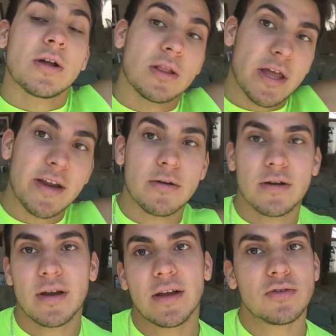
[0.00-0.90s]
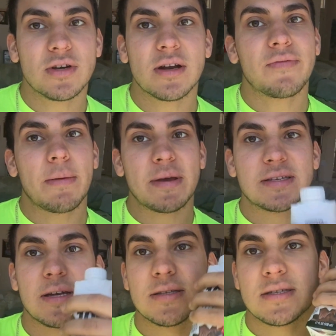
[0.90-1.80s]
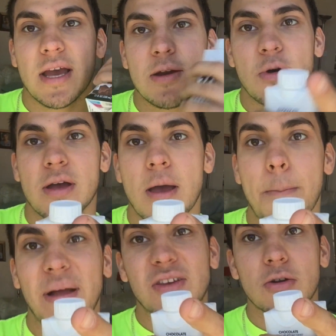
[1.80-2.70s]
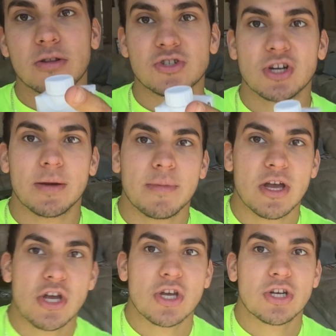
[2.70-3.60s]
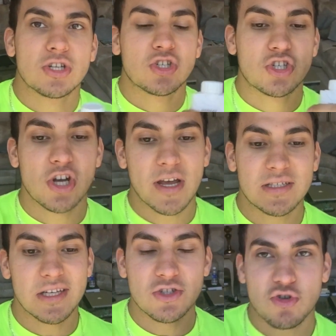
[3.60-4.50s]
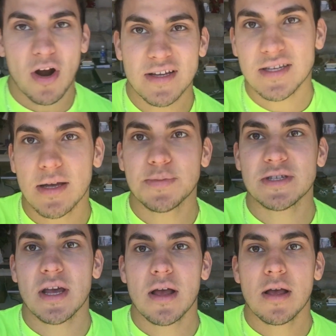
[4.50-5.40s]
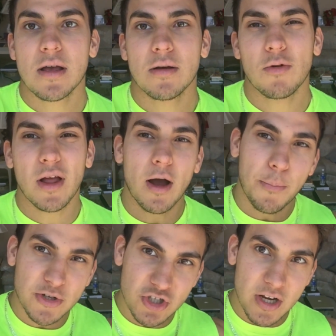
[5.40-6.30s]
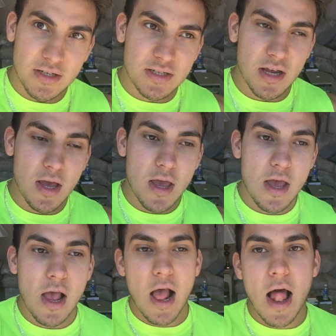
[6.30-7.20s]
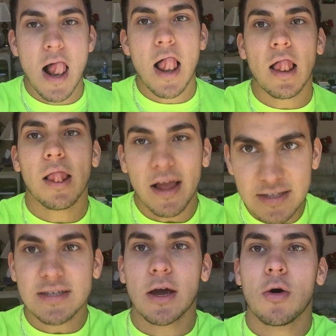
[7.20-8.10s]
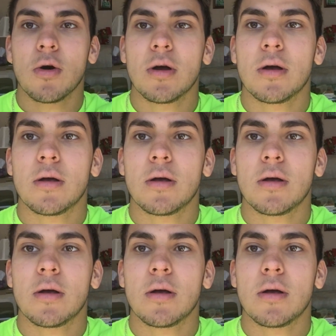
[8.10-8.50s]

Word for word: later in the day to eat, if that makes sense. Anyway, about to go to the gym. Chest and triceps. Well, upper chest. Let's go.